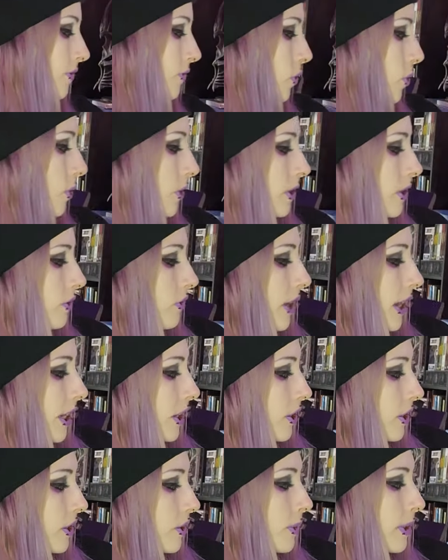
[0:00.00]
"For the
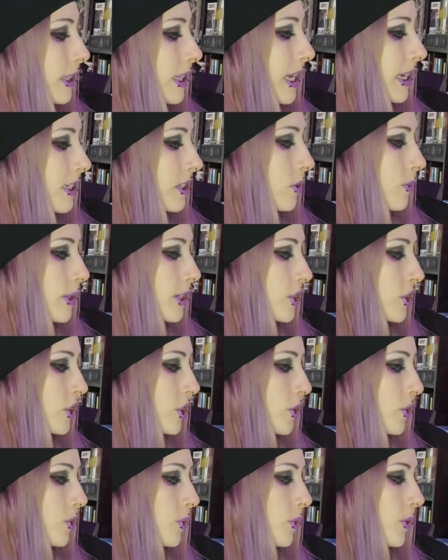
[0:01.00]
record, we'd like to wish
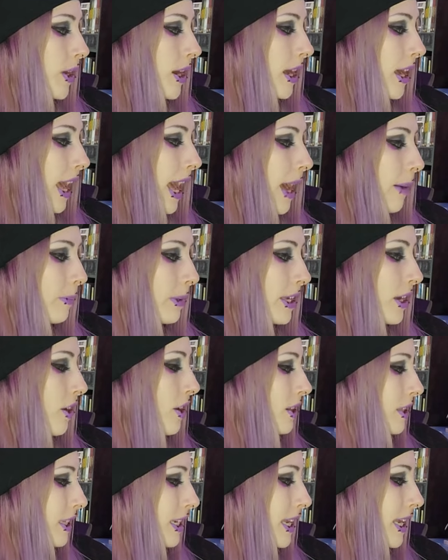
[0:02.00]
you a happy
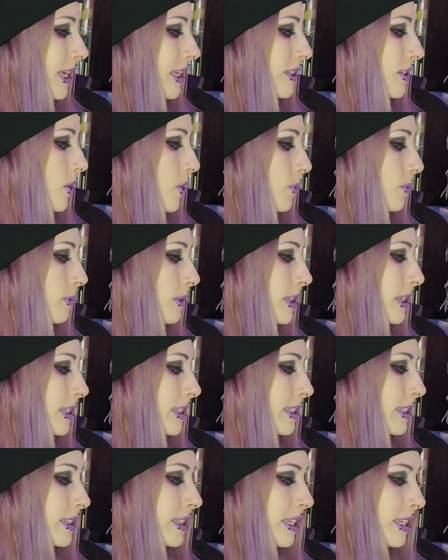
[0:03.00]
holidays. Hope this
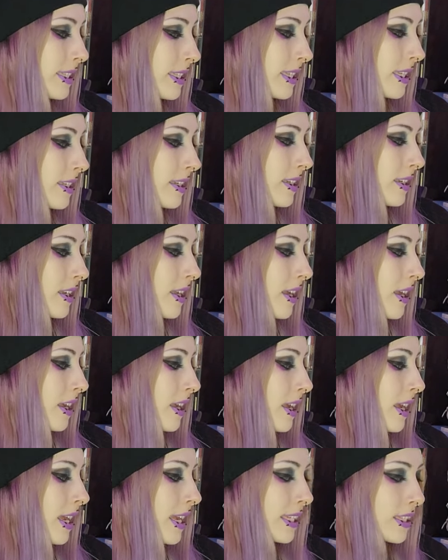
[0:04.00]
season
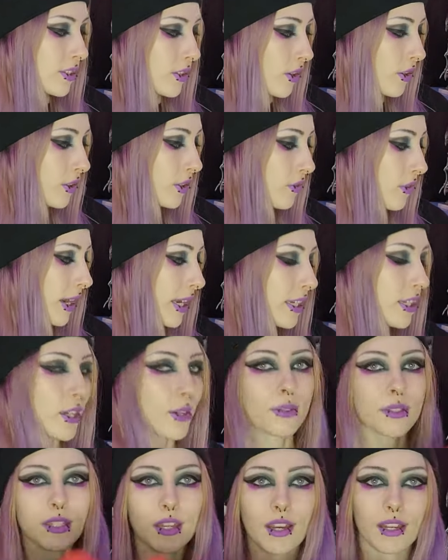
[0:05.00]
hits all the right
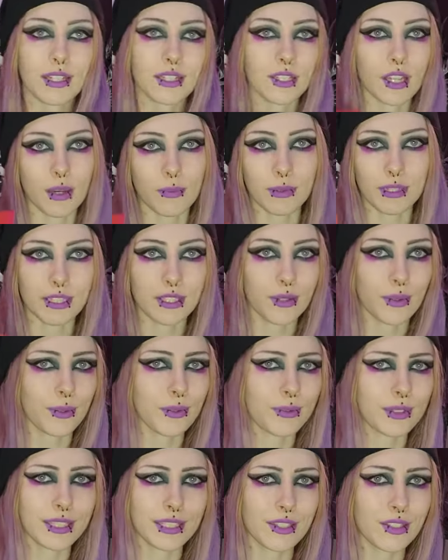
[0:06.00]
notes. Hot Topic."
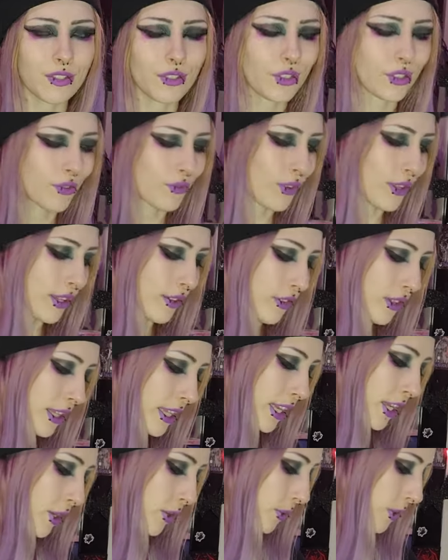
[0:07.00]
So this is just really, really
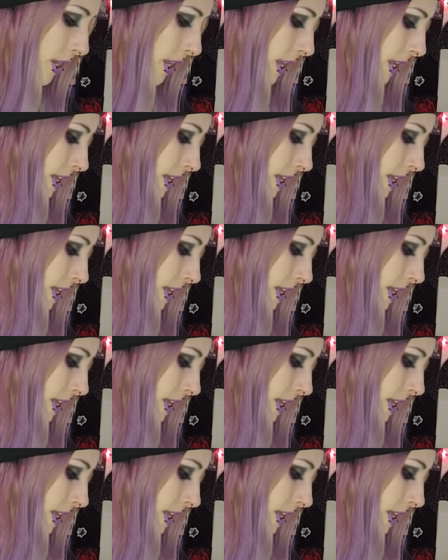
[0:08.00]
cute,